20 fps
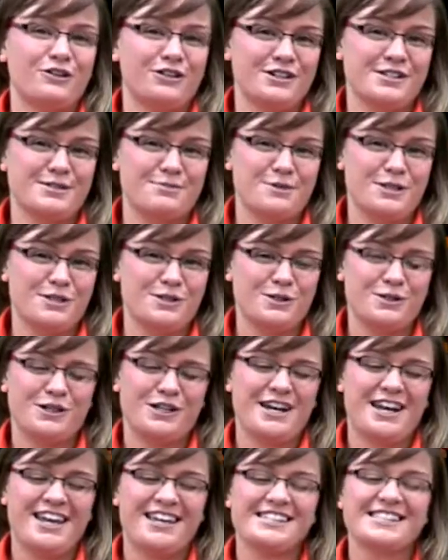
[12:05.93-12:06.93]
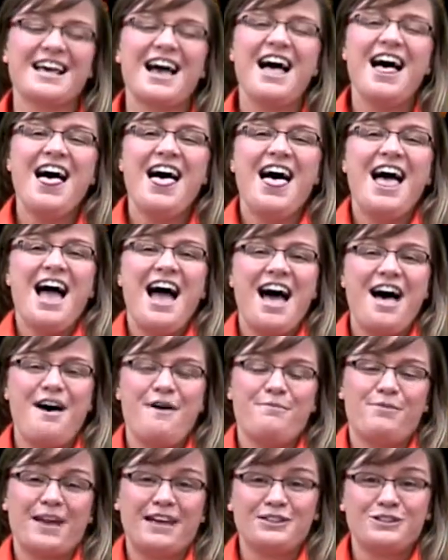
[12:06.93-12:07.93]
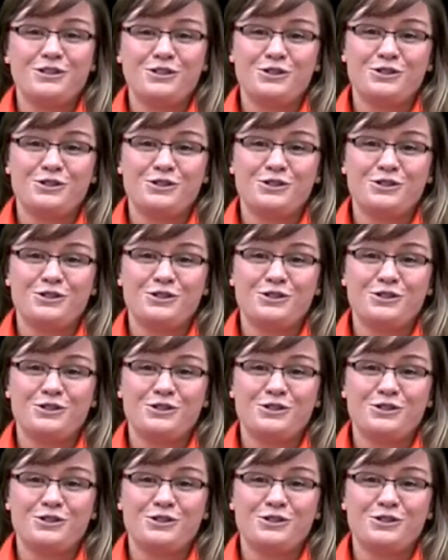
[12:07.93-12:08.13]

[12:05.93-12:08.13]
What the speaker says: Christmas trees. And that's